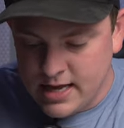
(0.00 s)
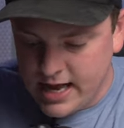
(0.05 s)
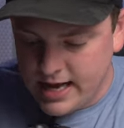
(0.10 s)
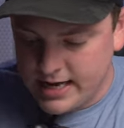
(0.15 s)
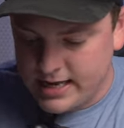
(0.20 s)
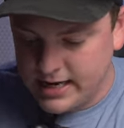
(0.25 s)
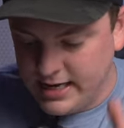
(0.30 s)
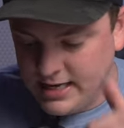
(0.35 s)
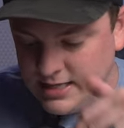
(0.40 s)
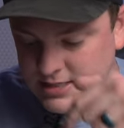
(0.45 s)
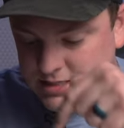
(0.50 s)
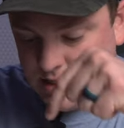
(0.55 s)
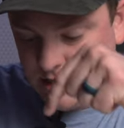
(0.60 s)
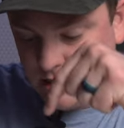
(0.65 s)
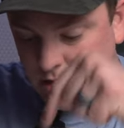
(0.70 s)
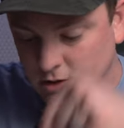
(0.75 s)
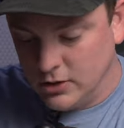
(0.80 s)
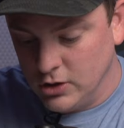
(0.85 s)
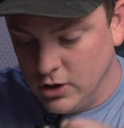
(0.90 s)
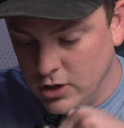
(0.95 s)
I can
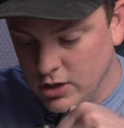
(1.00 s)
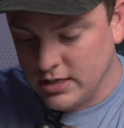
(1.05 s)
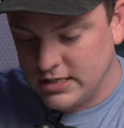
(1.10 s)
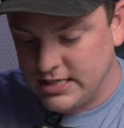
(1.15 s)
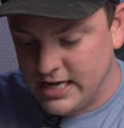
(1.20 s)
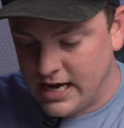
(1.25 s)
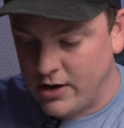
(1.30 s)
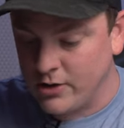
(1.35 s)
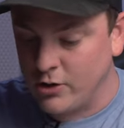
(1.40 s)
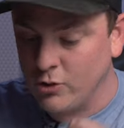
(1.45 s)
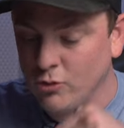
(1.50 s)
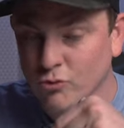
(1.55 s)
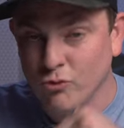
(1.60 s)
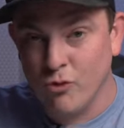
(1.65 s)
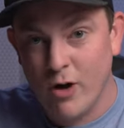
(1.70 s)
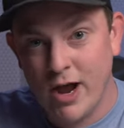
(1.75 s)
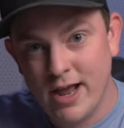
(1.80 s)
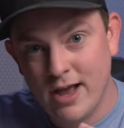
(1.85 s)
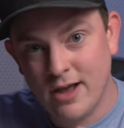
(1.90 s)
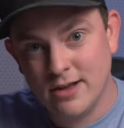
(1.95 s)
easily look down
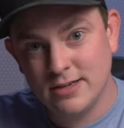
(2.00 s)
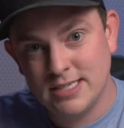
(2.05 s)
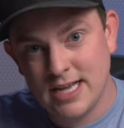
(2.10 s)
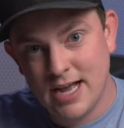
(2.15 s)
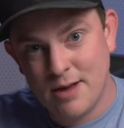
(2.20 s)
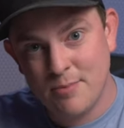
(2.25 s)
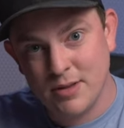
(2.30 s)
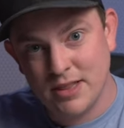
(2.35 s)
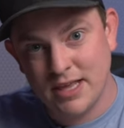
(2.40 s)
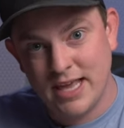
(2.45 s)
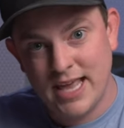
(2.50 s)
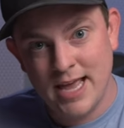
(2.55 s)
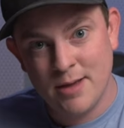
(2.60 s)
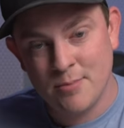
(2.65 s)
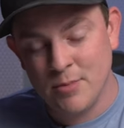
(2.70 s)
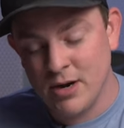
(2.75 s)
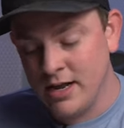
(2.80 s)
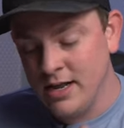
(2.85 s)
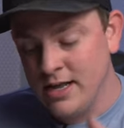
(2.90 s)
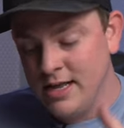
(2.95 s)
right on top of the
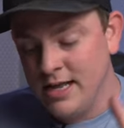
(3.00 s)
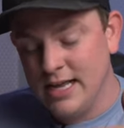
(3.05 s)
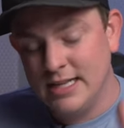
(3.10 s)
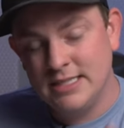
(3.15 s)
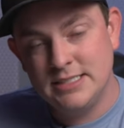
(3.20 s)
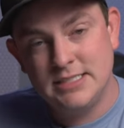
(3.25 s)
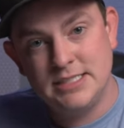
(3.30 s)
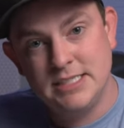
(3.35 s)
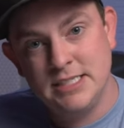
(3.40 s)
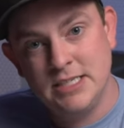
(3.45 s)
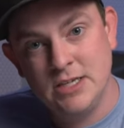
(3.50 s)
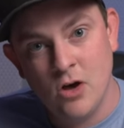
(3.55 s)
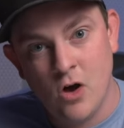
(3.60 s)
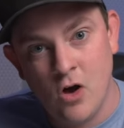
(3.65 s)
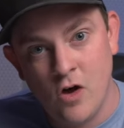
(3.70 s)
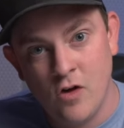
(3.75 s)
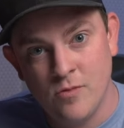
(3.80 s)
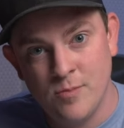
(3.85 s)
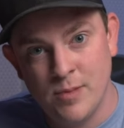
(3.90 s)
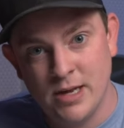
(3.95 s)
camera and see
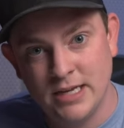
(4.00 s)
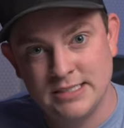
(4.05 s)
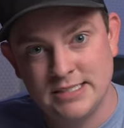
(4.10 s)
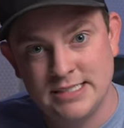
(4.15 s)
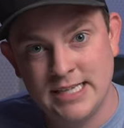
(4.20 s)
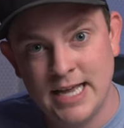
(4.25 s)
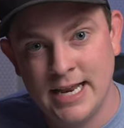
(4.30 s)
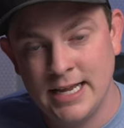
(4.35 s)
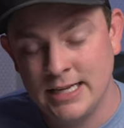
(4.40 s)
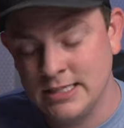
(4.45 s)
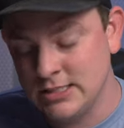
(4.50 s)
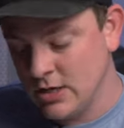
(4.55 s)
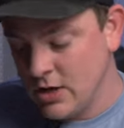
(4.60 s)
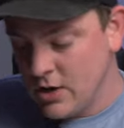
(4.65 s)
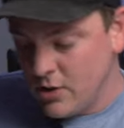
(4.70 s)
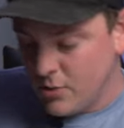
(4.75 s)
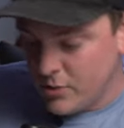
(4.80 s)
all of my settings